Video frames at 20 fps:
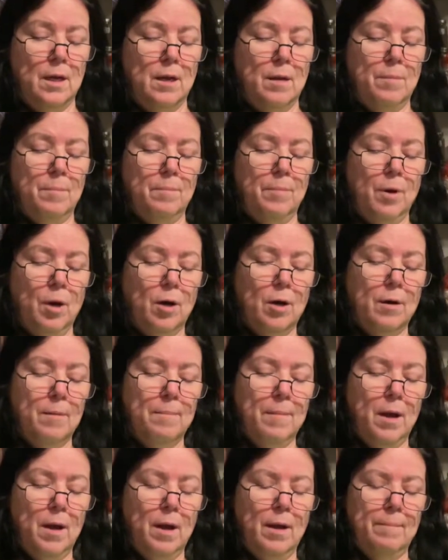
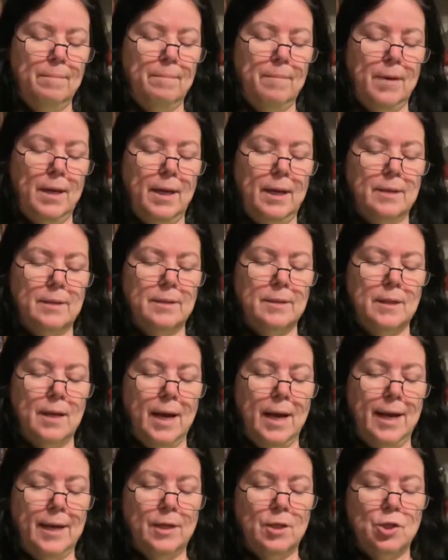Bergamot, mint,
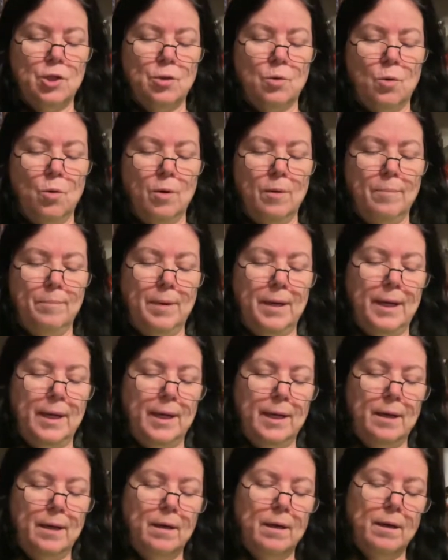H or
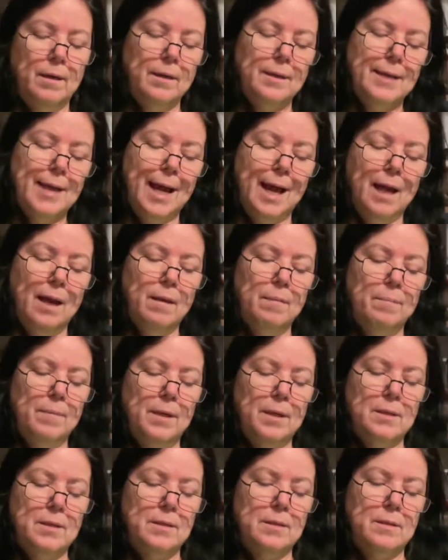B.
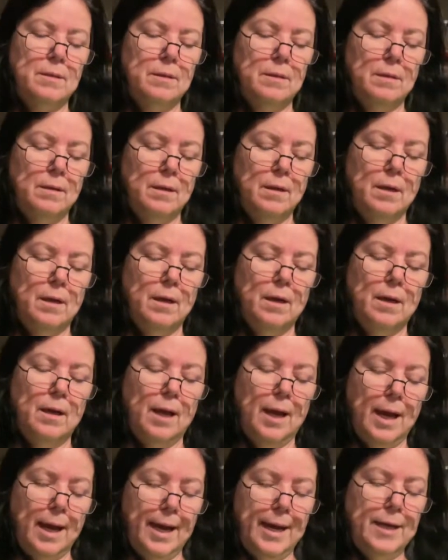Calamus,
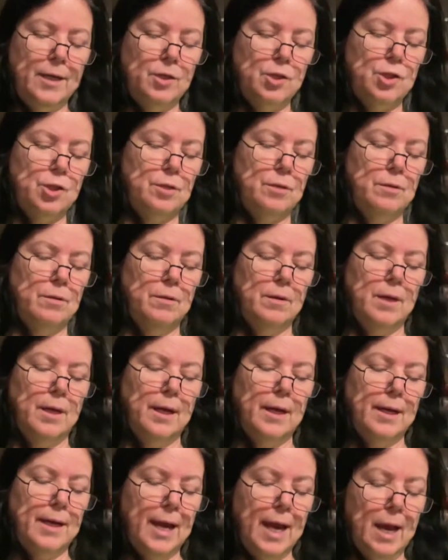H.
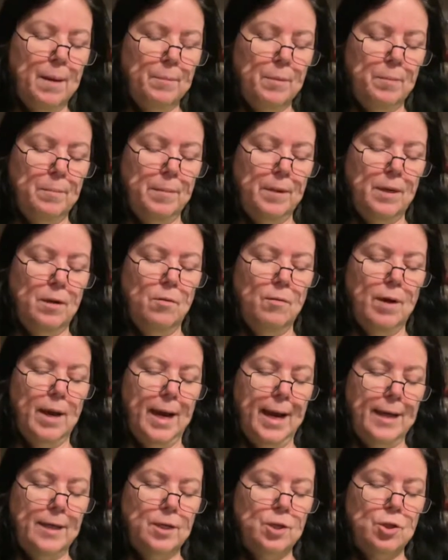Chamomile,
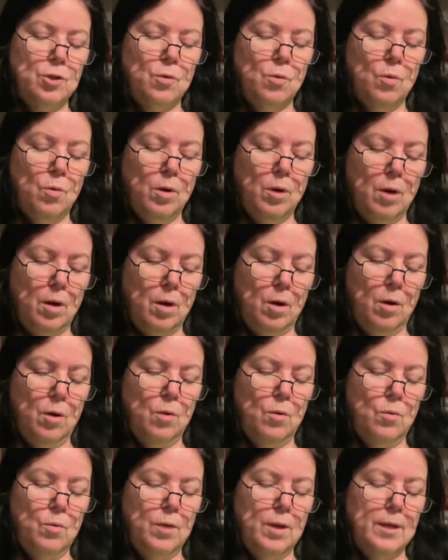H or
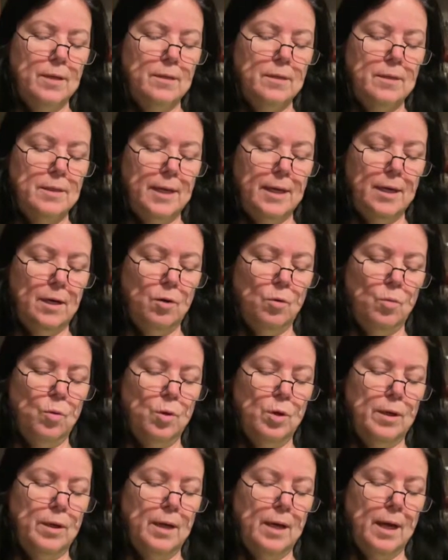O.
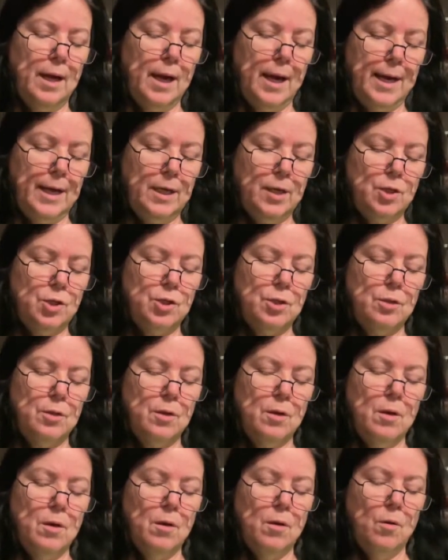Cedarwood, H
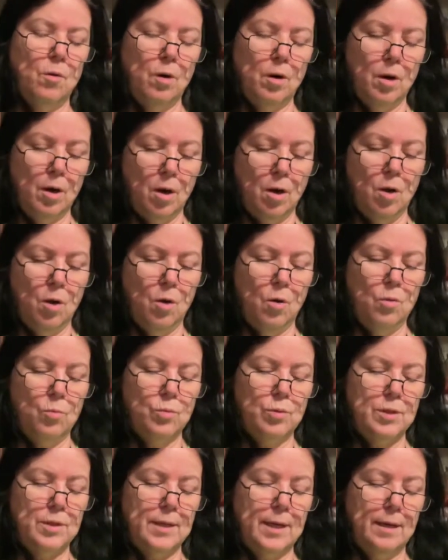or O.
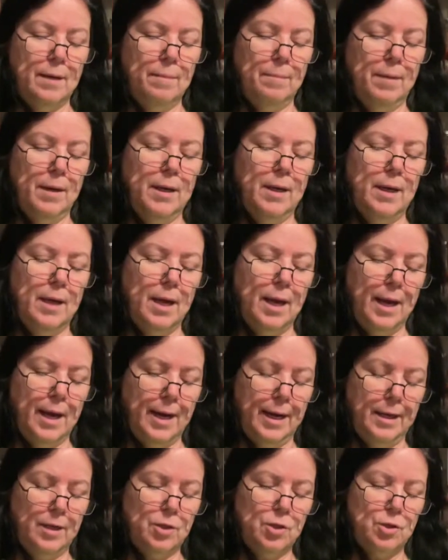Cinnamon,
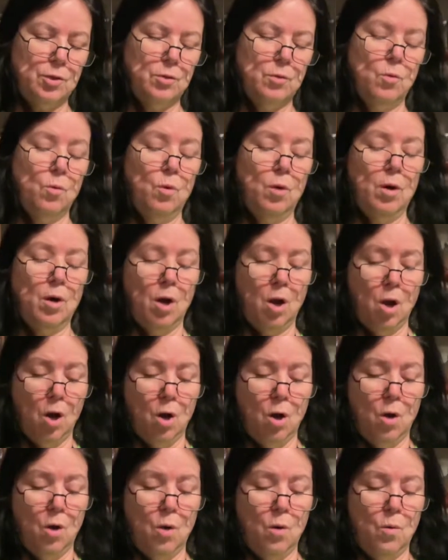H or
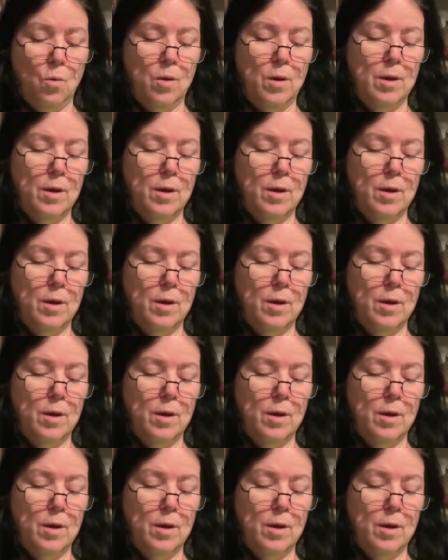O.